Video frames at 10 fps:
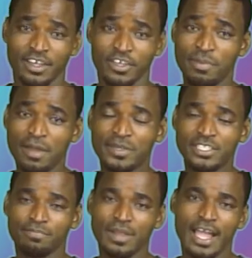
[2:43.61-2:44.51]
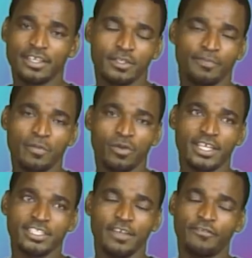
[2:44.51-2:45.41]
You might be surprised, the people,
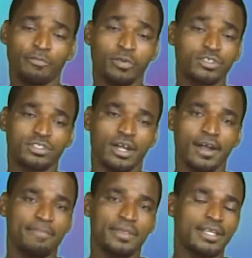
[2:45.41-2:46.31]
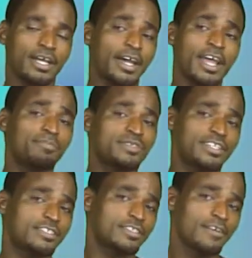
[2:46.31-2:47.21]
let's say if you post an
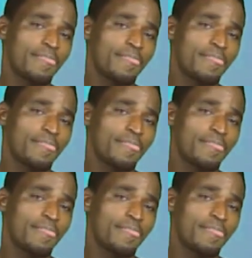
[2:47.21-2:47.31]
update,